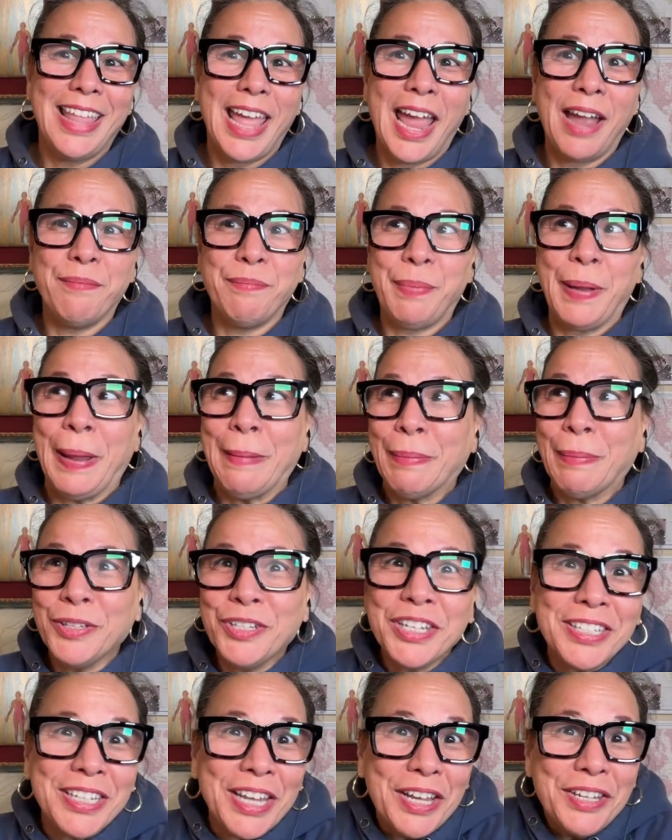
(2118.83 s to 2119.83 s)
And people
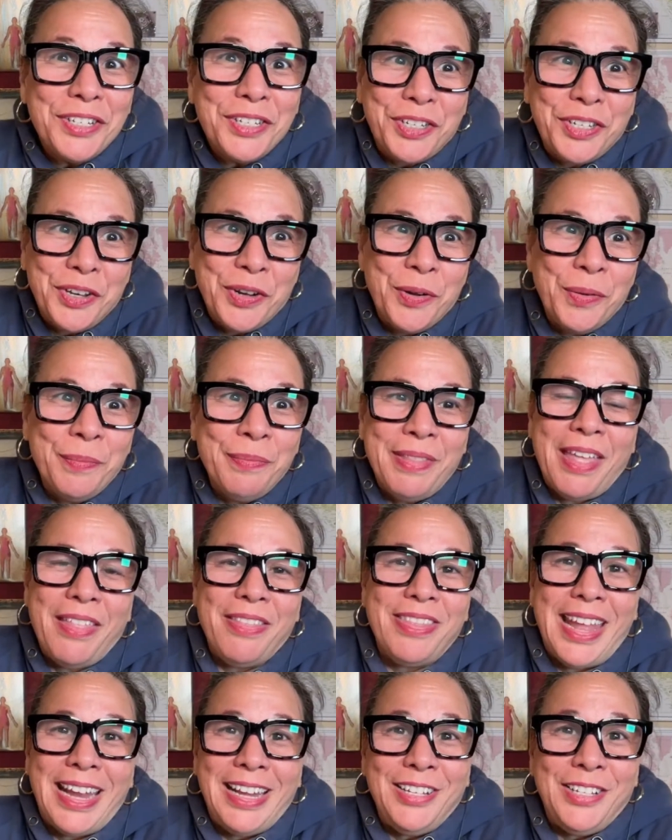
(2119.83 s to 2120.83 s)
just assume
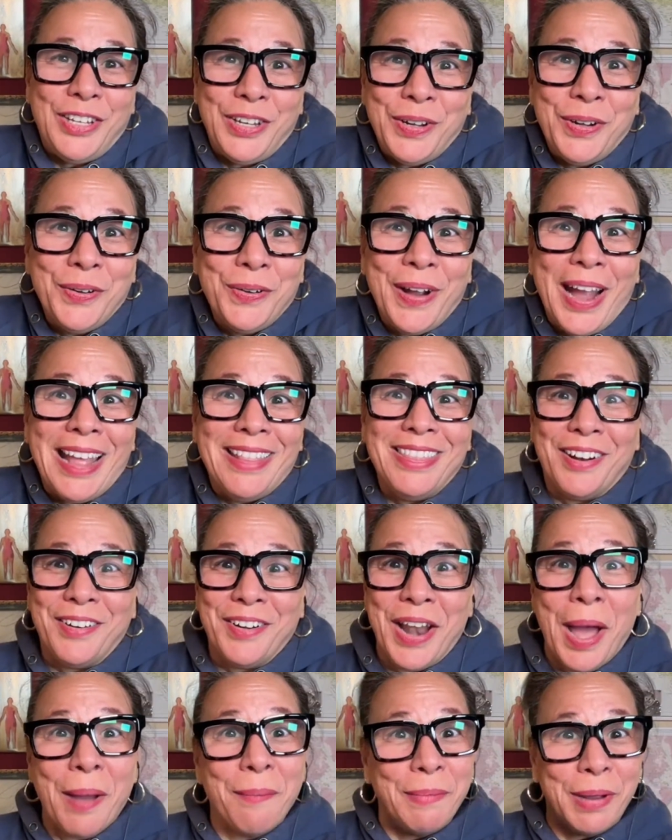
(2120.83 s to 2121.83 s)
that they do, and
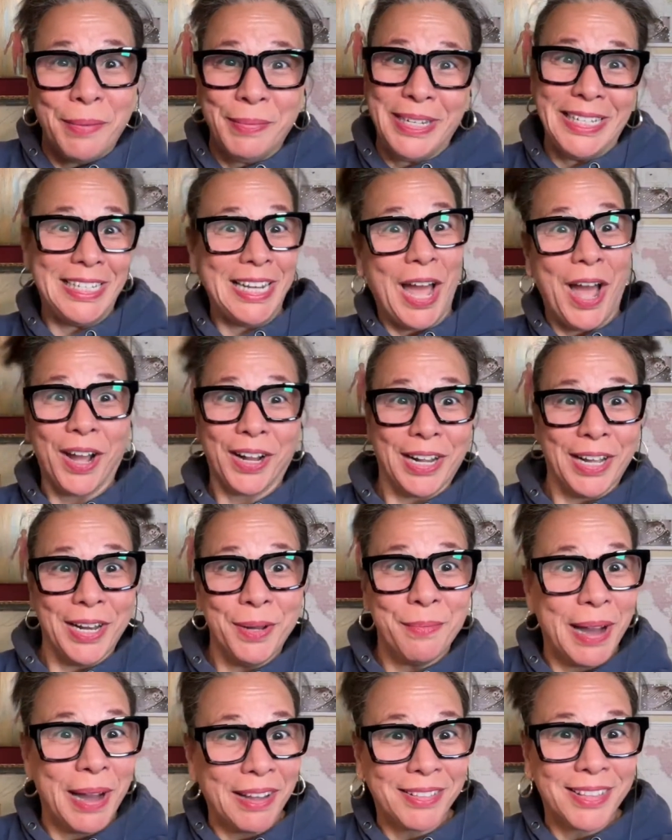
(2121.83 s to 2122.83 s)
they're not maybe talking
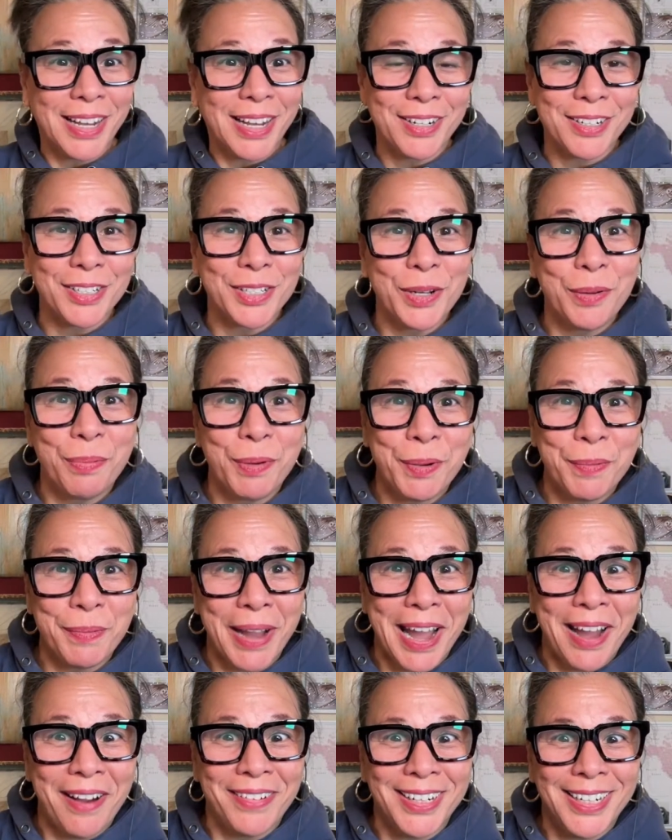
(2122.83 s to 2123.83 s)
about their
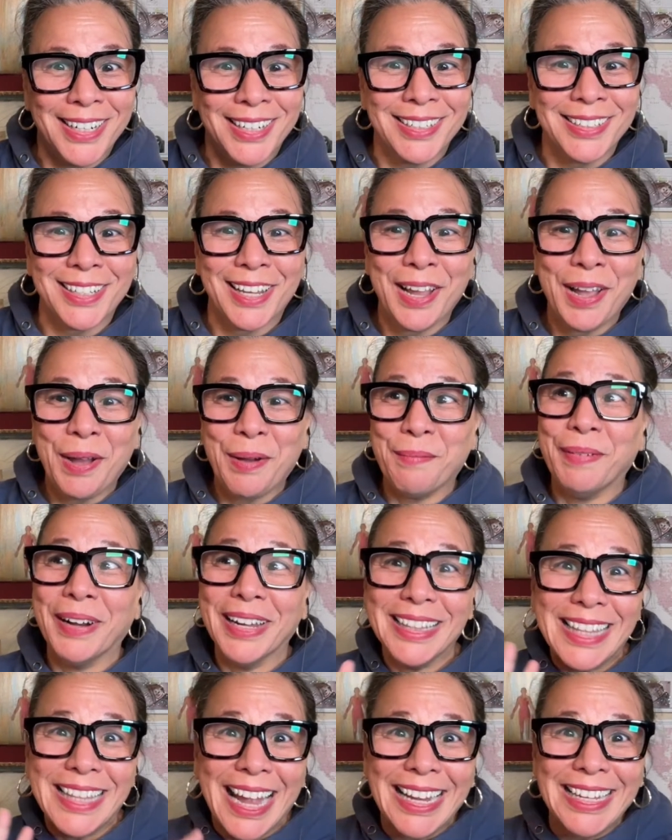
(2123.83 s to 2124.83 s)
superpowers,
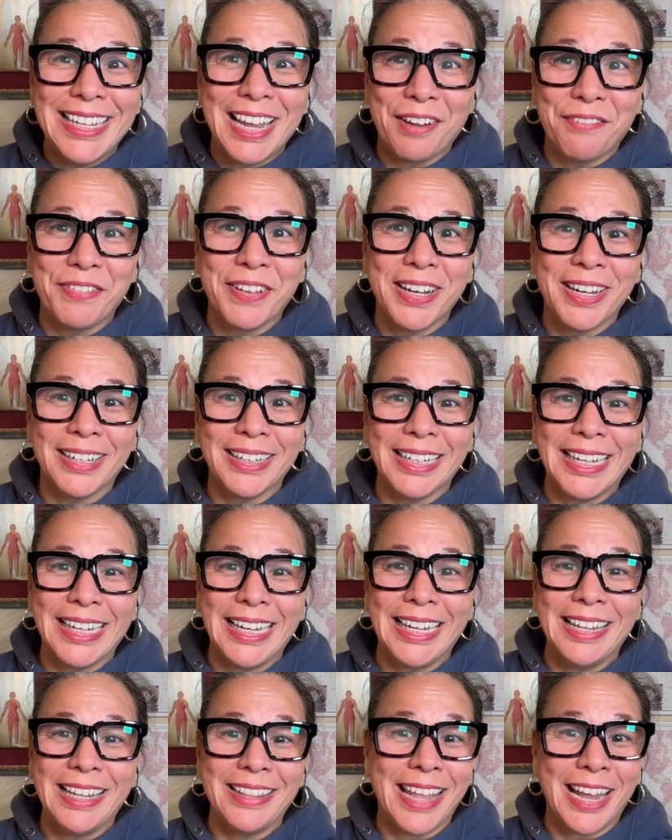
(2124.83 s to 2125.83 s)
but they
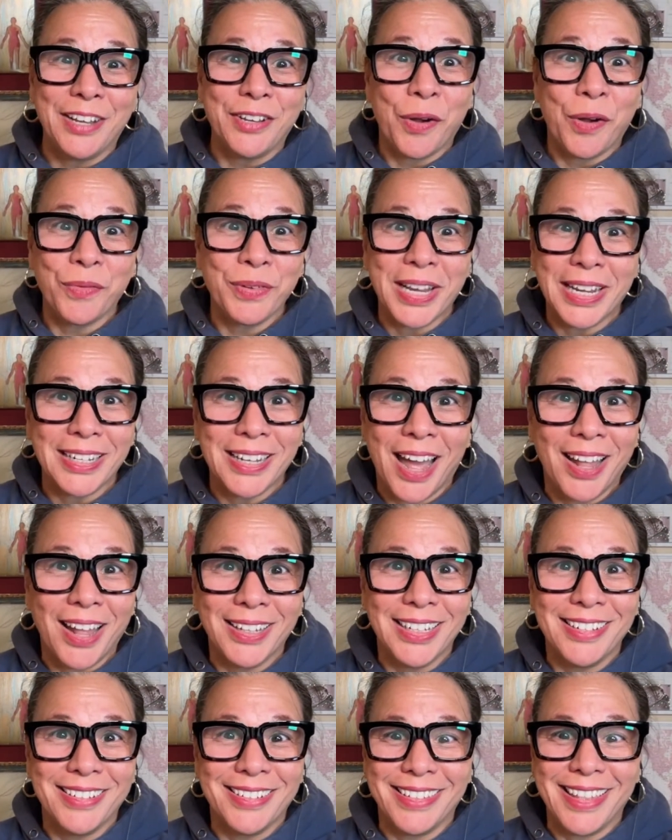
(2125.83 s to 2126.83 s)
don't
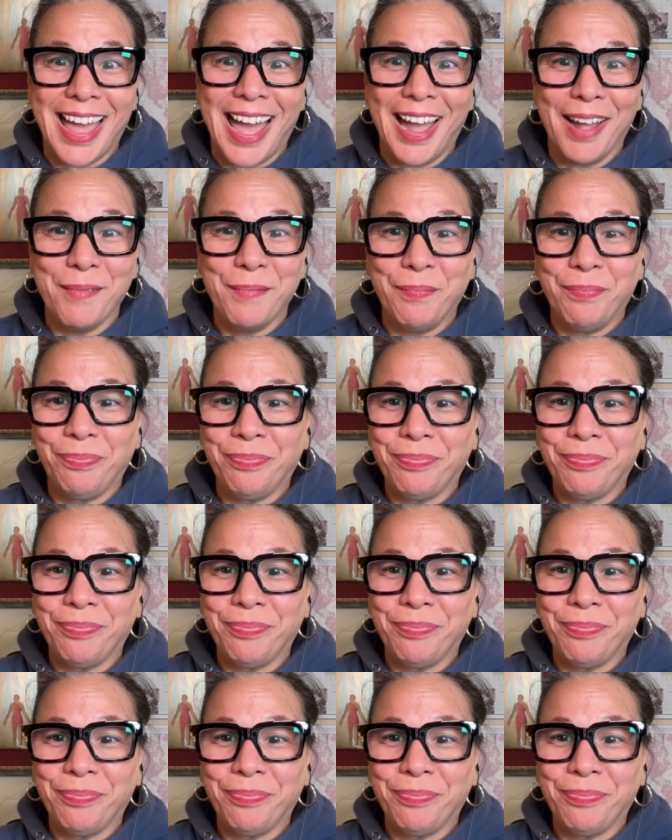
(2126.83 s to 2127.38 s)
acknowledge that.